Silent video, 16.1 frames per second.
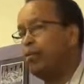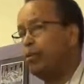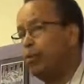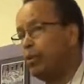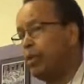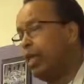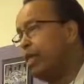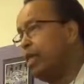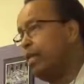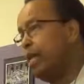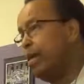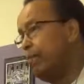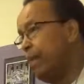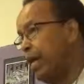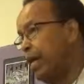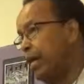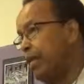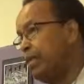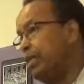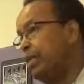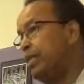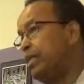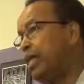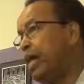to turn them
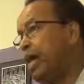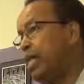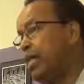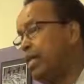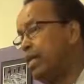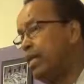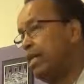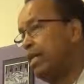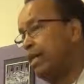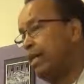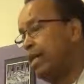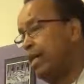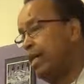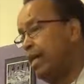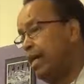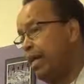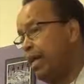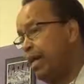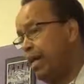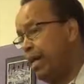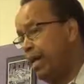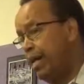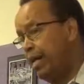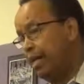against each other.
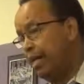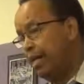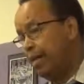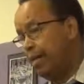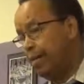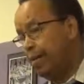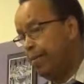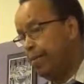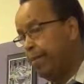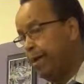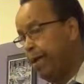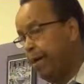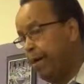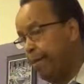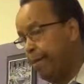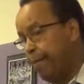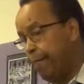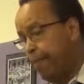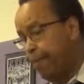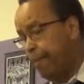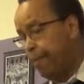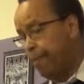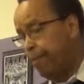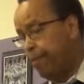And
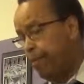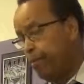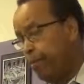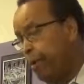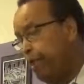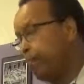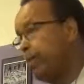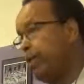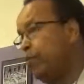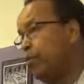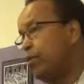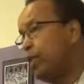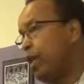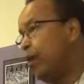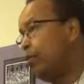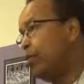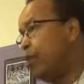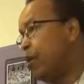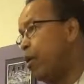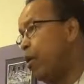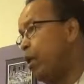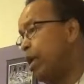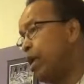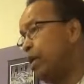people without
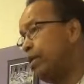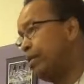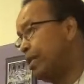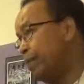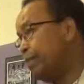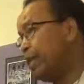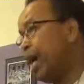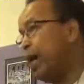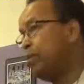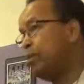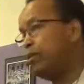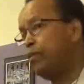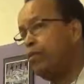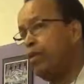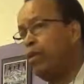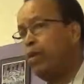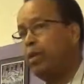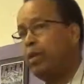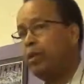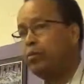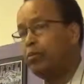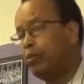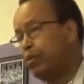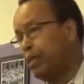knowing sometimes fall
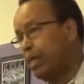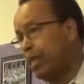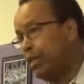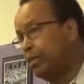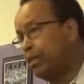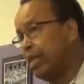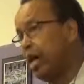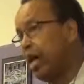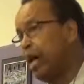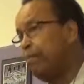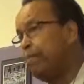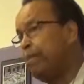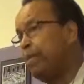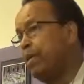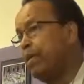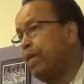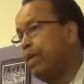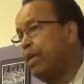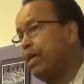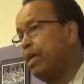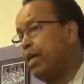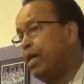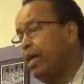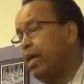into their trap.
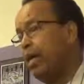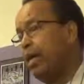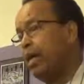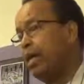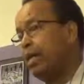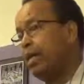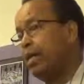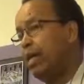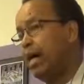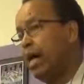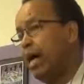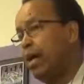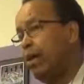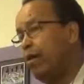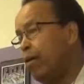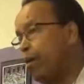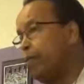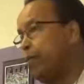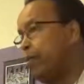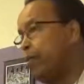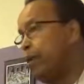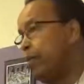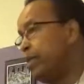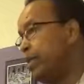And I hope
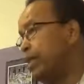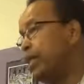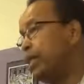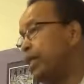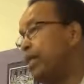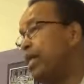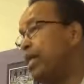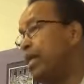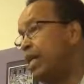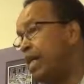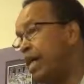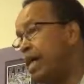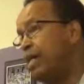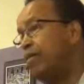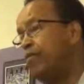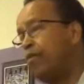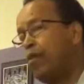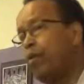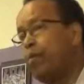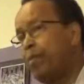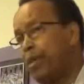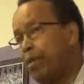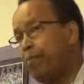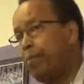we must really learn
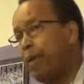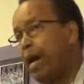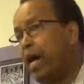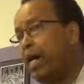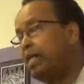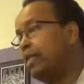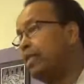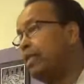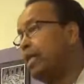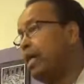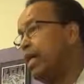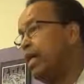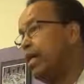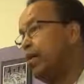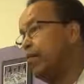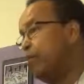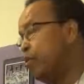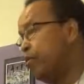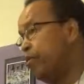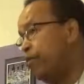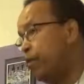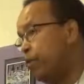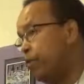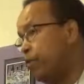from the past and
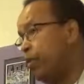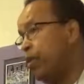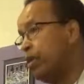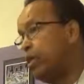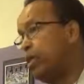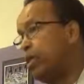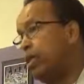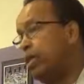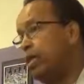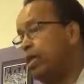move forward.